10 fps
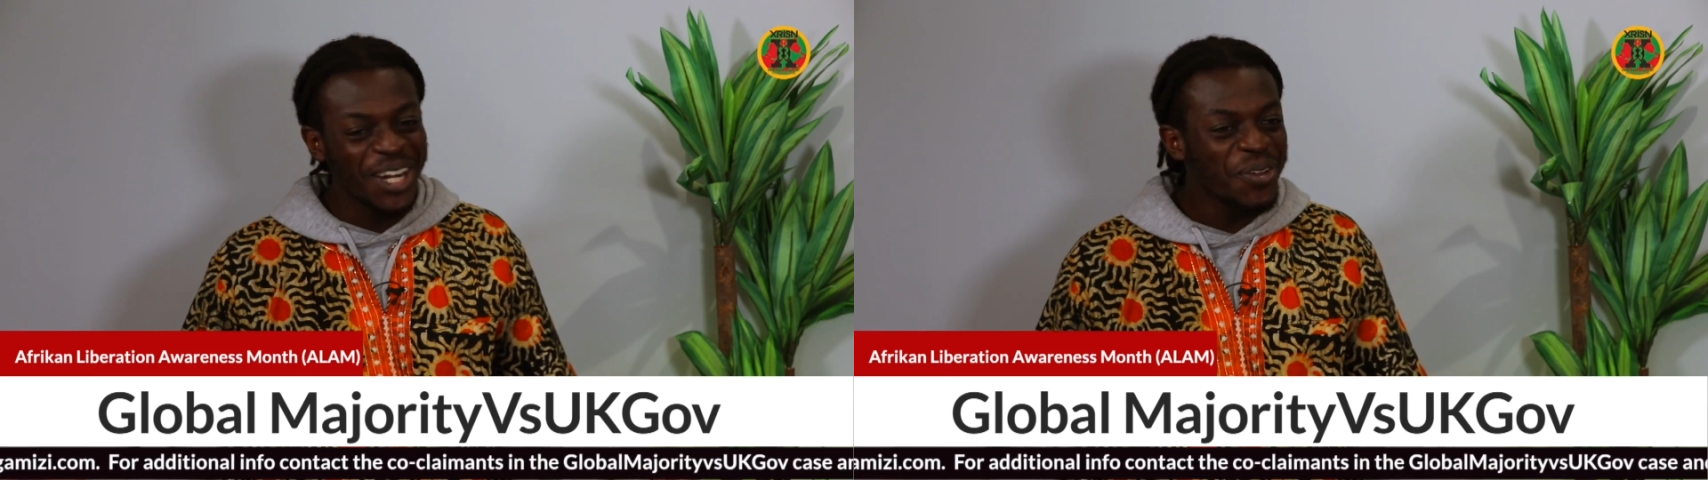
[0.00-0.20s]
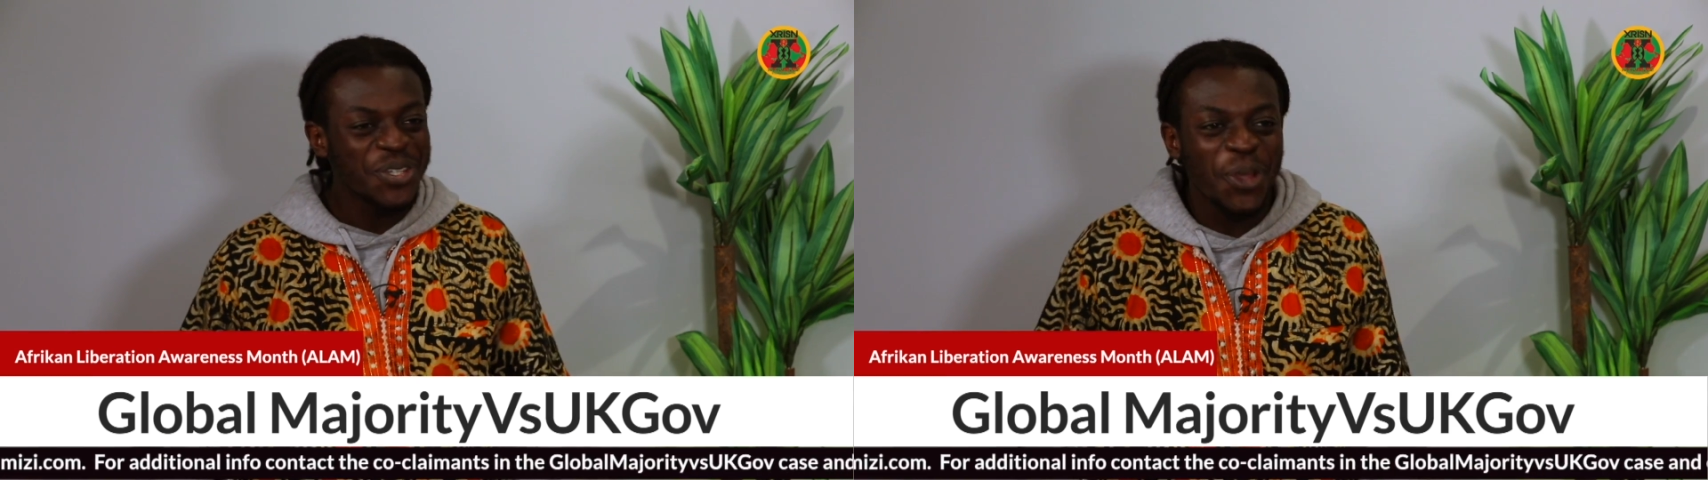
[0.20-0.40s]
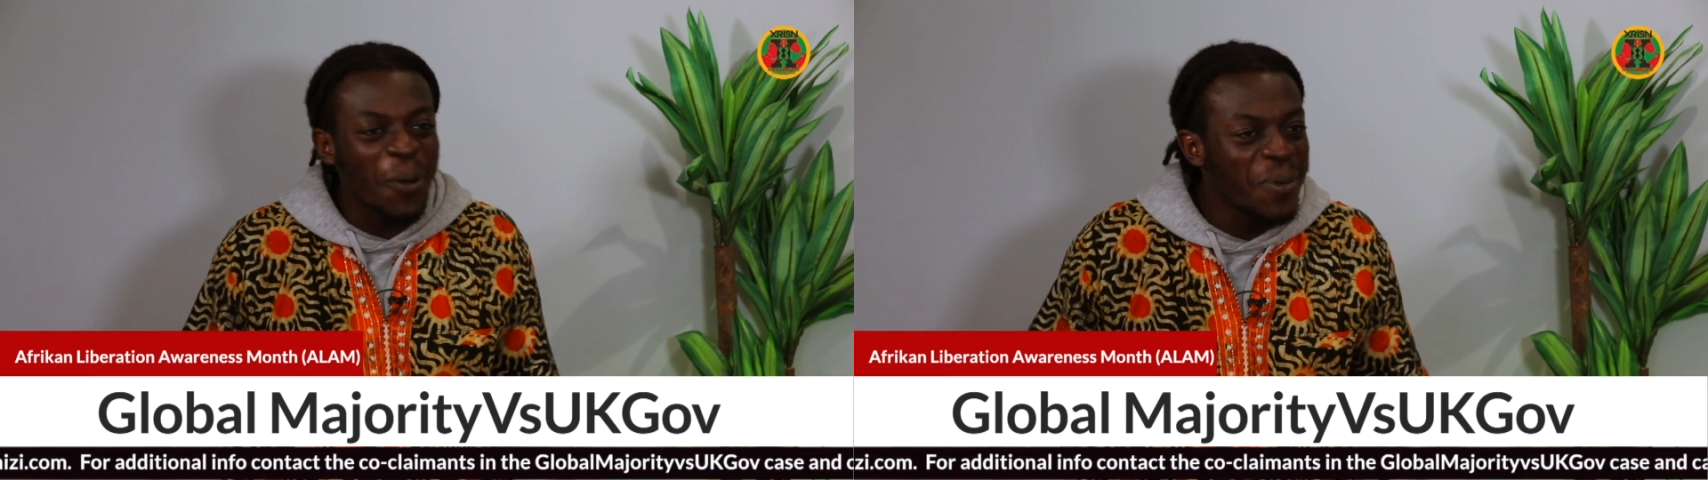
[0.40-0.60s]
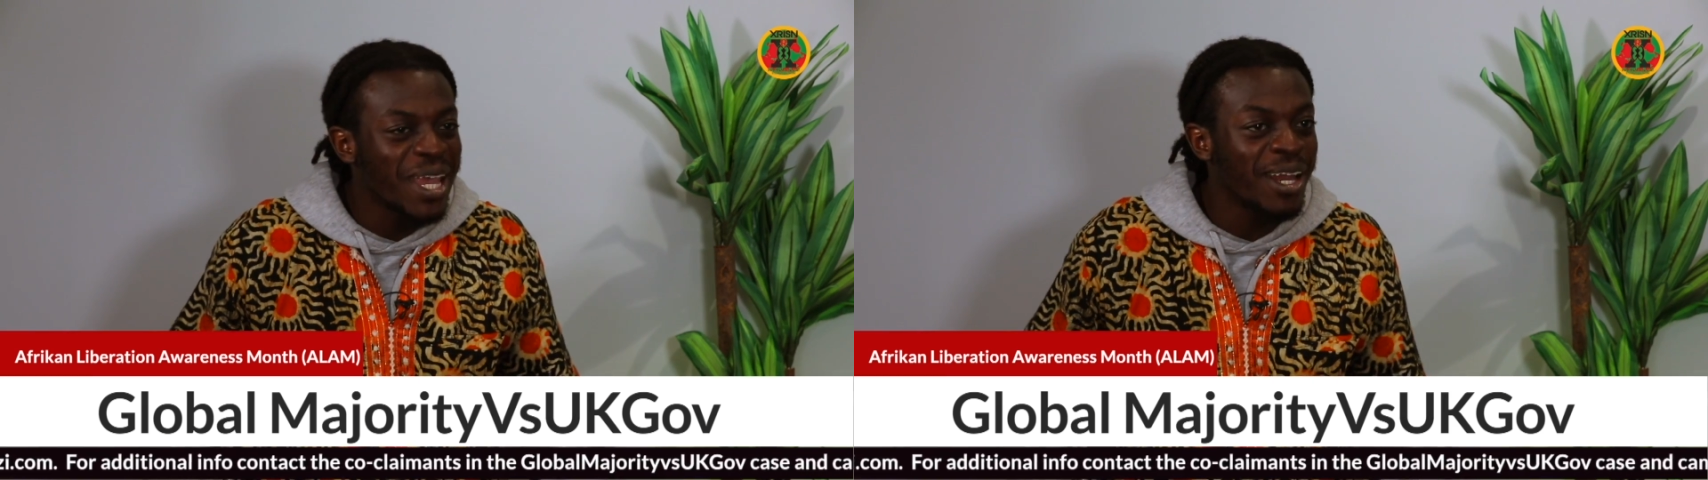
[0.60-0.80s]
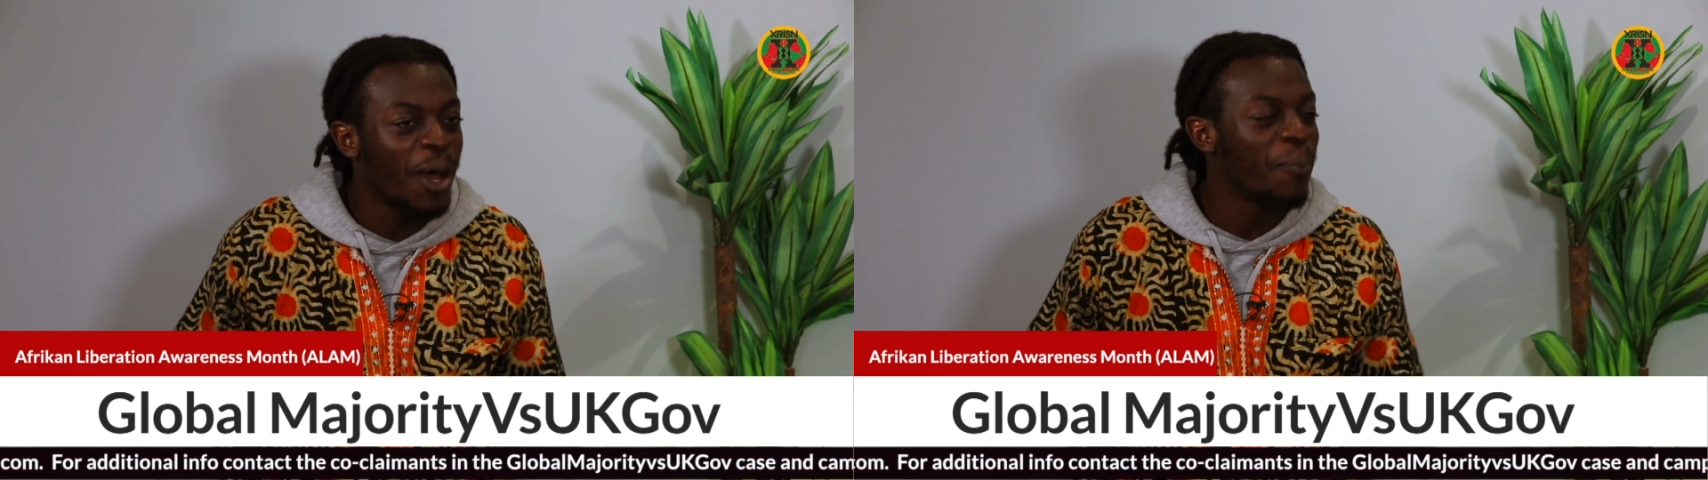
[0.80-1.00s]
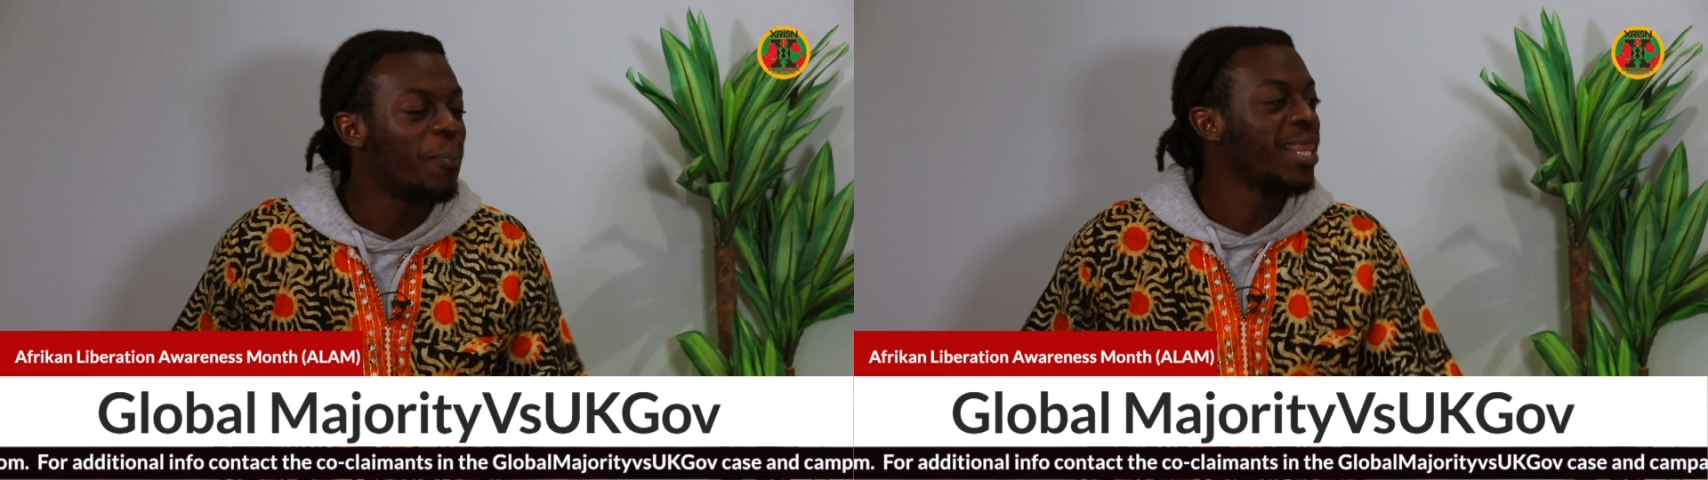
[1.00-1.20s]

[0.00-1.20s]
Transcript: They don't stop meeting up.